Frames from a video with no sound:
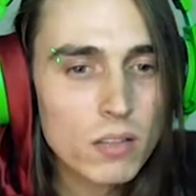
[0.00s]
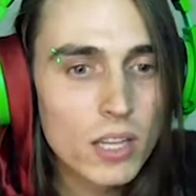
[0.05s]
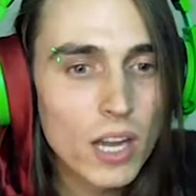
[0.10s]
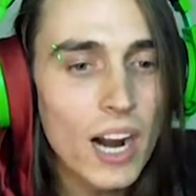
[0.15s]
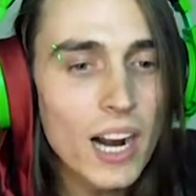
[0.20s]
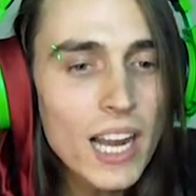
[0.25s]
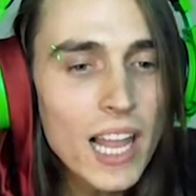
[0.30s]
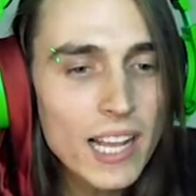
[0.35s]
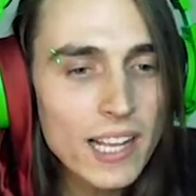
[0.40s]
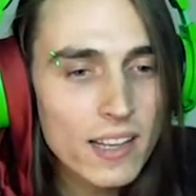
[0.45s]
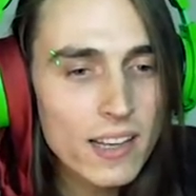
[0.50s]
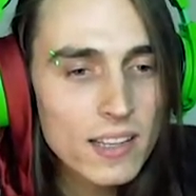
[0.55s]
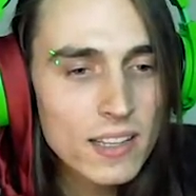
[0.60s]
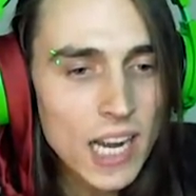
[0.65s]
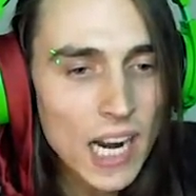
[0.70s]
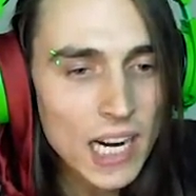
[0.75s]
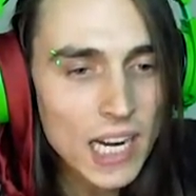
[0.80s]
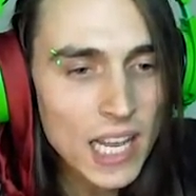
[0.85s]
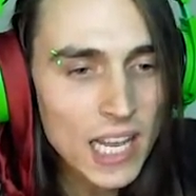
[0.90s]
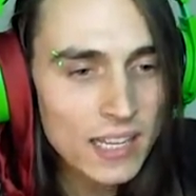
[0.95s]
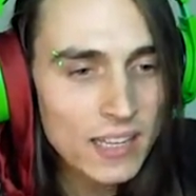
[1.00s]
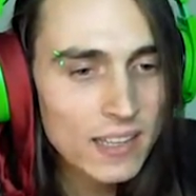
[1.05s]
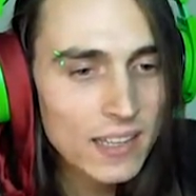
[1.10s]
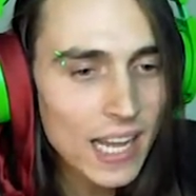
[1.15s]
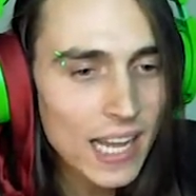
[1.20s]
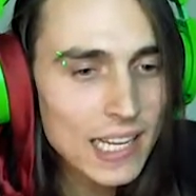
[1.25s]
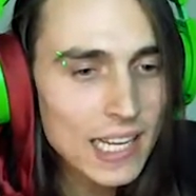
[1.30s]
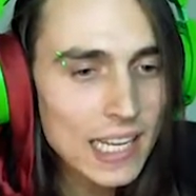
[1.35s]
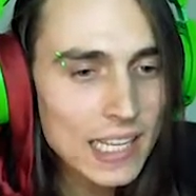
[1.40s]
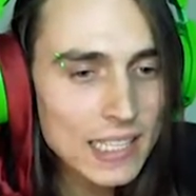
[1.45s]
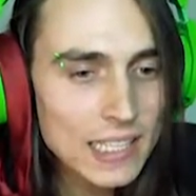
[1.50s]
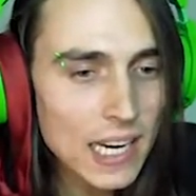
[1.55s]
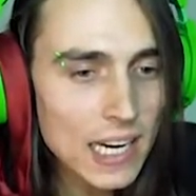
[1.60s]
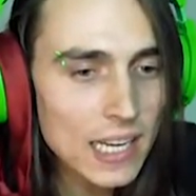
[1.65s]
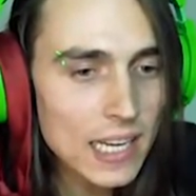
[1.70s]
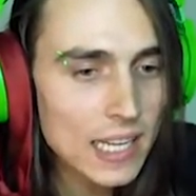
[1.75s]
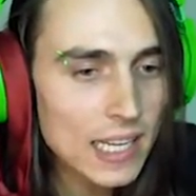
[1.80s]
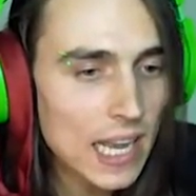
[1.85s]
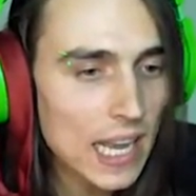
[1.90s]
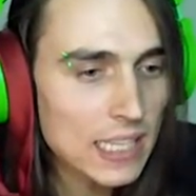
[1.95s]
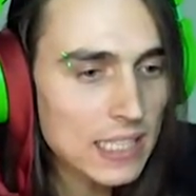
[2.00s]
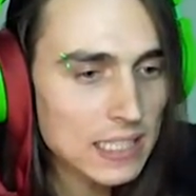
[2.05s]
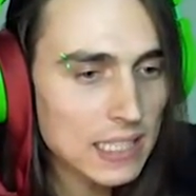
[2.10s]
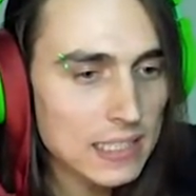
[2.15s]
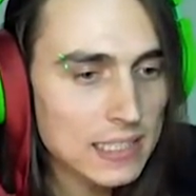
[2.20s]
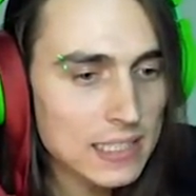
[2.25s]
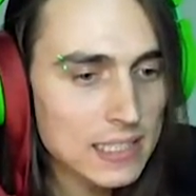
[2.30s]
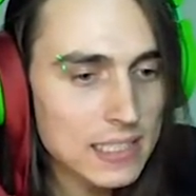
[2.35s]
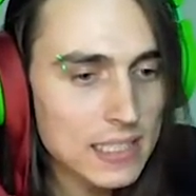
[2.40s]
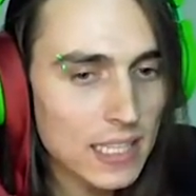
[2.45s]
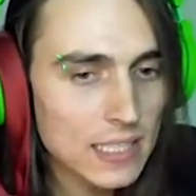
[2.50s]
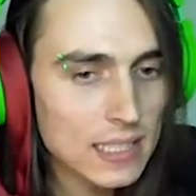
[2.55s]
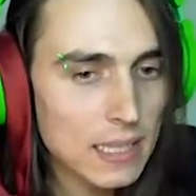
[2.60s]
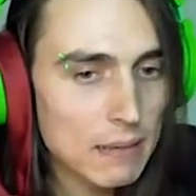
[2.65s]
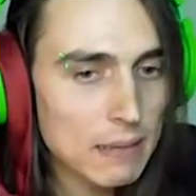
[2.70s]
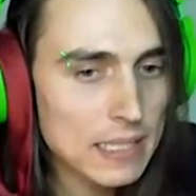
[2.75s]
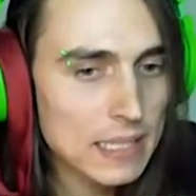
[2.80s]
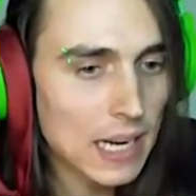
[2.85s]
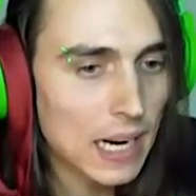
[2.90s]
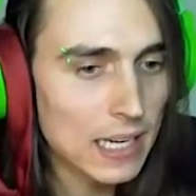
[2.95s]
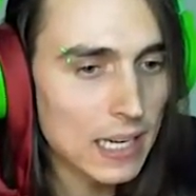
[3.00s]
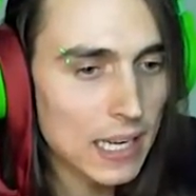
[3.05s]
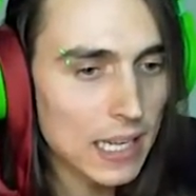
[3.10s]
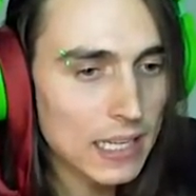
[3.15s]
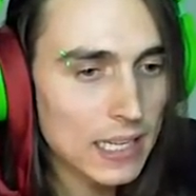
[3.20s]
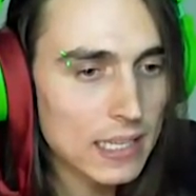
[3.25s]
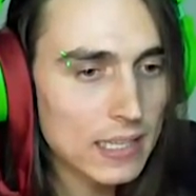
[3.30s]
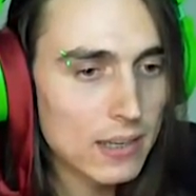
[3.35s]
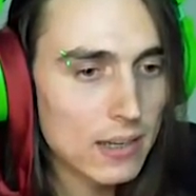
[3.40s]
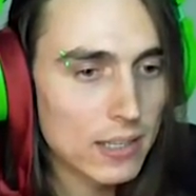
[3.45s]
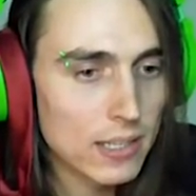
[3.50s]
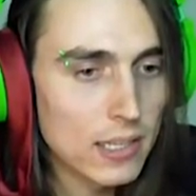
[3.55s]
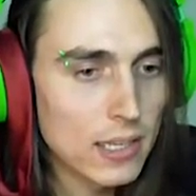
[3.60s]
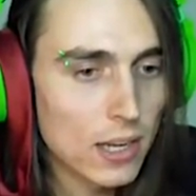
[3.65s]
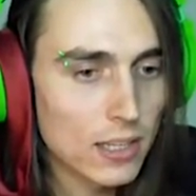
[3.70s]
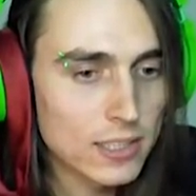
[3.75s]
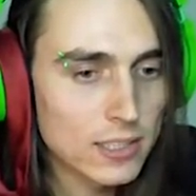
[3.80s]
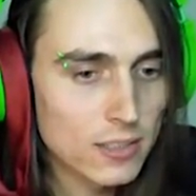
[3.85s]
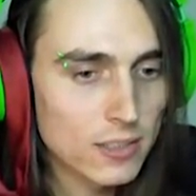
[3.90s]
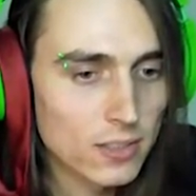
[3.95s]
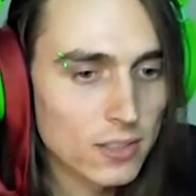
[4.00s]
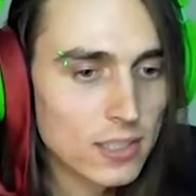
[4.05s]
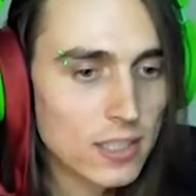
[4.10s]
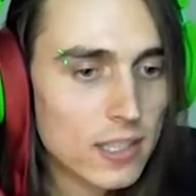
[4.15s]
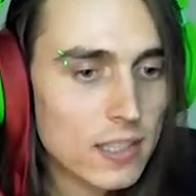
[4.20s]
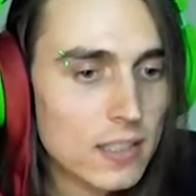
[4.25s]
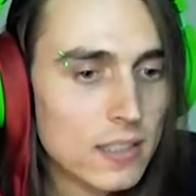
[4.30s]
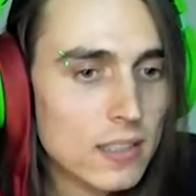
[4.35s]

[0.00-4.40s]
Garlic! Garlic! I got garlic! I shall stick some garlic in your nostrils.